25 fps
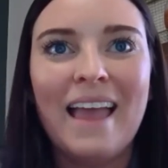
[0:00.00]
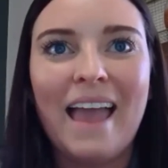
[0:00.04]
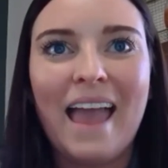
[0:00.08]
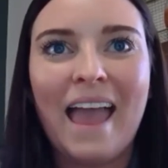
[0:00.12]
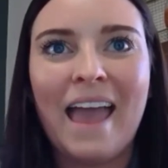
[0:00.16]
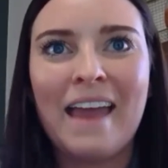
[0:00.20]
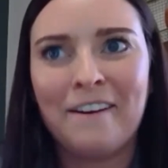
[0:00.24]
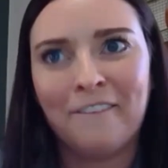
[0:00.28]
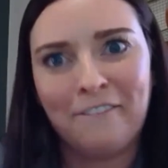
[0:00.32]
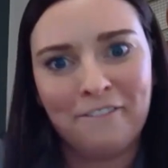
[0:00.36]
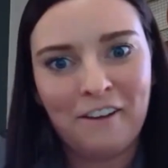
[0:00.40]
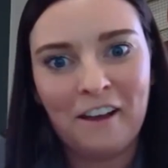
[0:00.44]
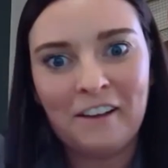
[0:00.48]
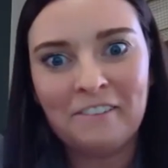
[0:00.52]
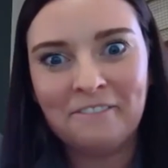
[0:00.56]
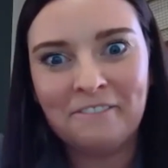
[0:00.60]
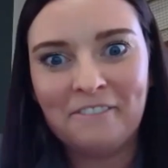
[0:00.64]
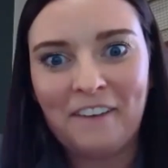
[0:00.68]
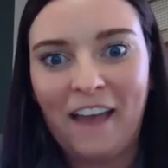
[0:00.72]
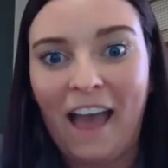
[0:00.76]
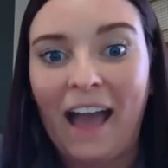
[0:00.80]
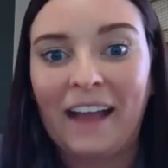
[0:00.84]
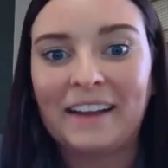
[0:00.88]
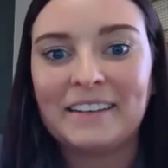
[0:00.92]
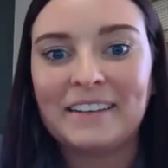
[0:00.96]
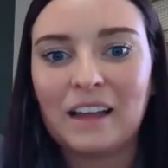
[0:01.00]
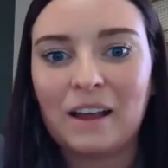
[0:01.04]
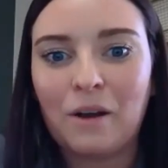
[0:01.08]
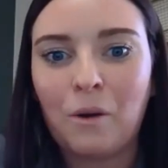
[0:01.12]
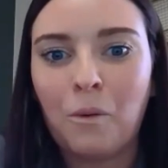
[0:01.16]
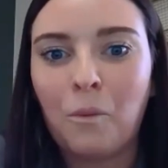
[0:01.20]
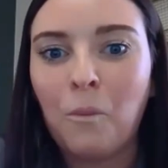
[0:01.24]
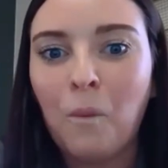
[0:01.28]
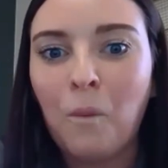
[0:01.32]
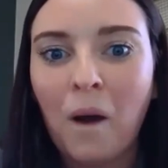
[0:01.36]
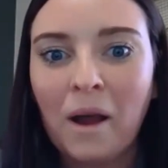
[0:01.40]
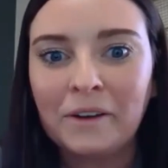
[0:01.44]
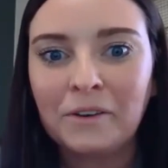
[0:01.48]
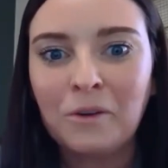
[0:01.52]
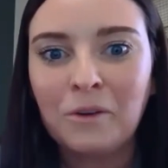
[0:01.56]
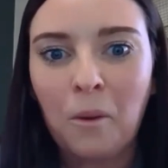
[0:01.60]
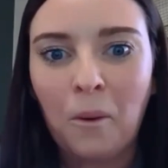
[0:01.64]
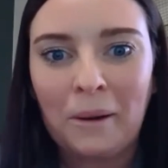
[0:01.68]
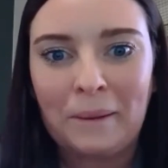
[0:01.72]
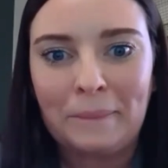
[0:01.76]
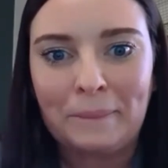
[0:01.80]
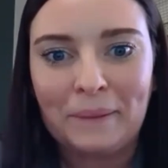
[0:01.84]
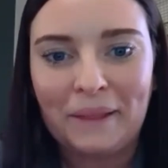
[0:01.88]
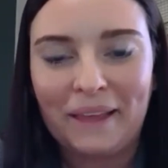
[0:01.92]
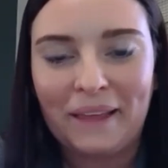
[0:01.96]
And a fun fact one
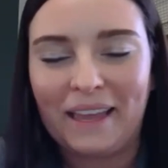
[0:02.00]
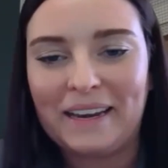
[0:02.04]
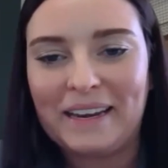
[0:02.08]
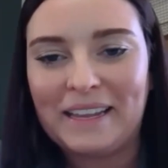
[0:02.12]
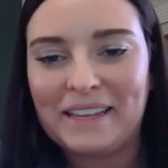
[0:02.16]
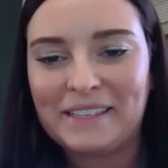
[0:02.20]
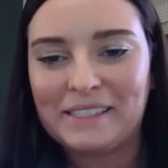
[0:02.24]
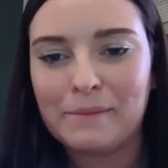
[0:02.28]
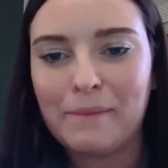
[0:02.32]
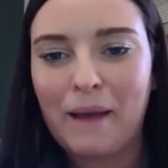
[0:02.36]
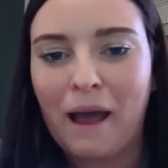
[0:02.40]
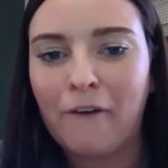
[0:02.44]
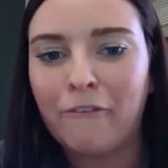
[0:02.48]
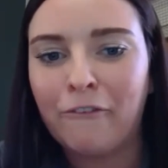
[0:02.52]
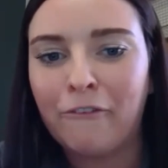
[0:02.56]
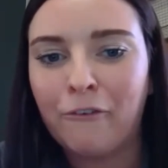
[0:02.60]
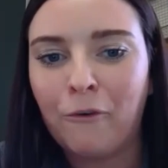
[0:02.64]
corn plant needs about